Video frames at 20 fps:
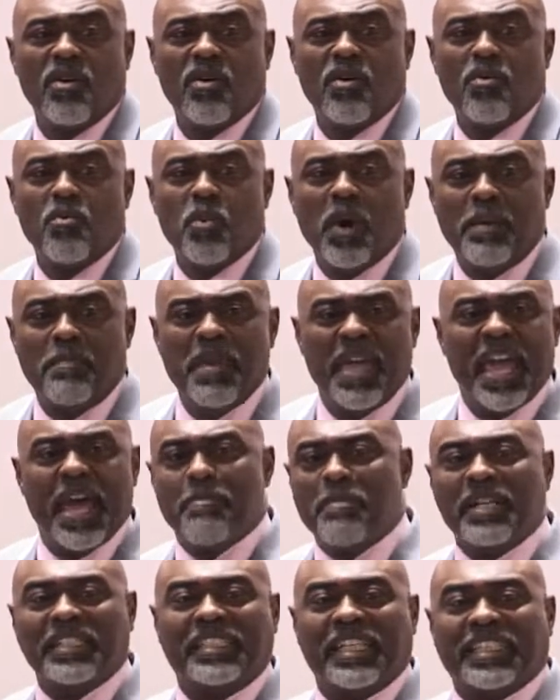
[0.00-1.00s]
would be
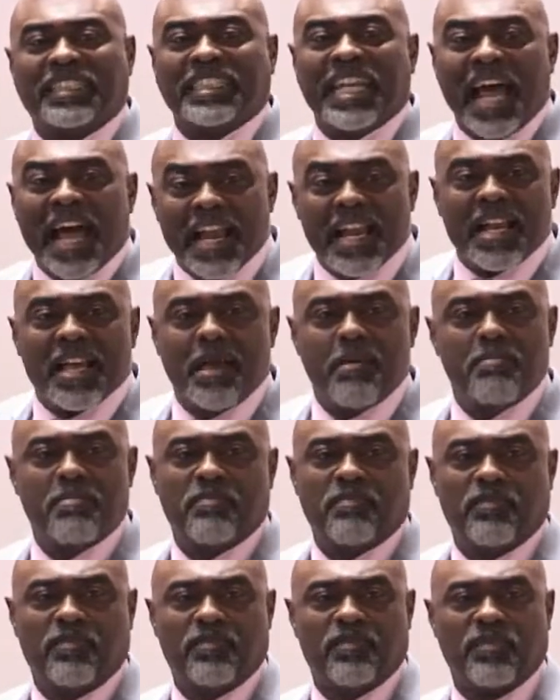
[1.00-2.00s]
able to tell him
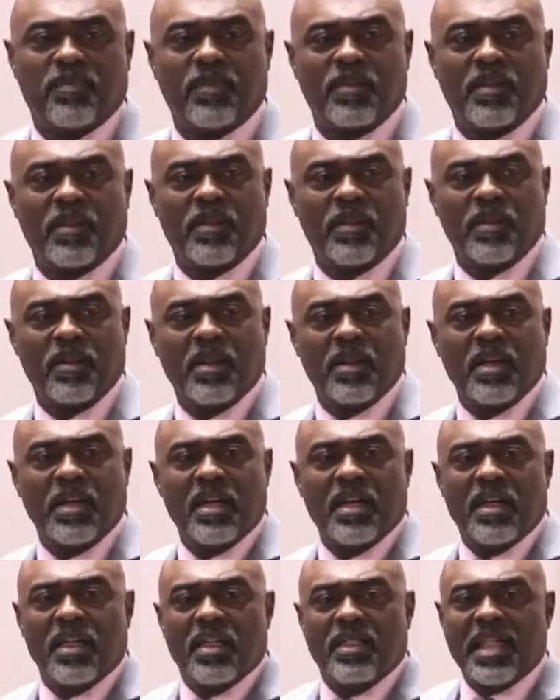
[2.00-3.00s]

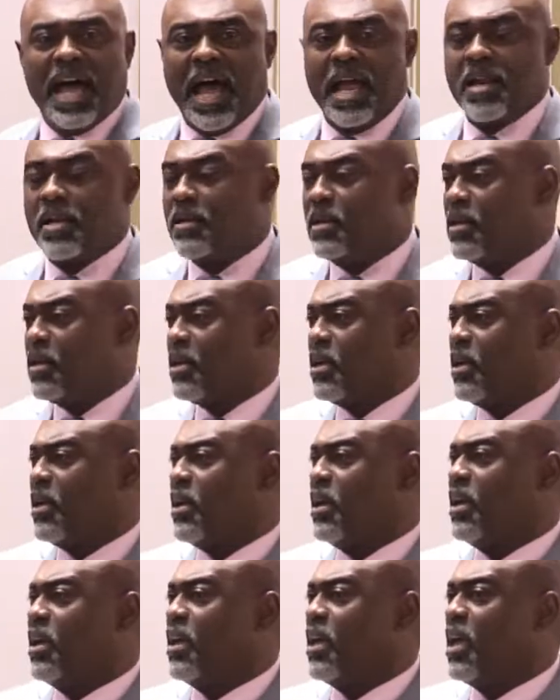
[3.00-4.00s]
that
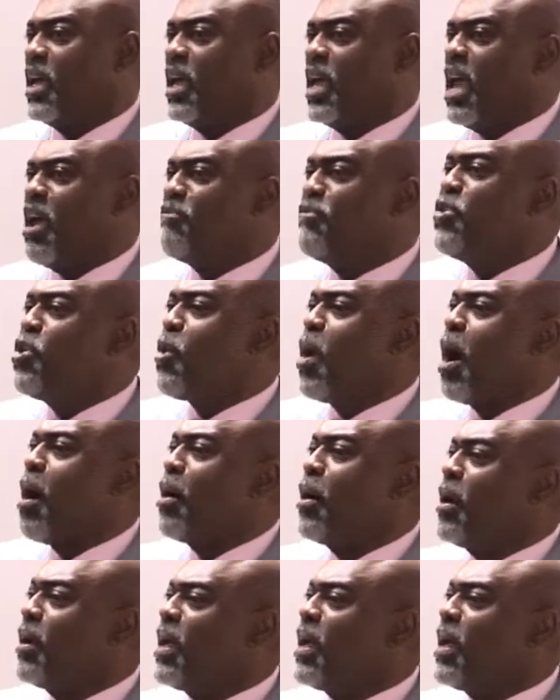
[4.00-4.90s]
if you are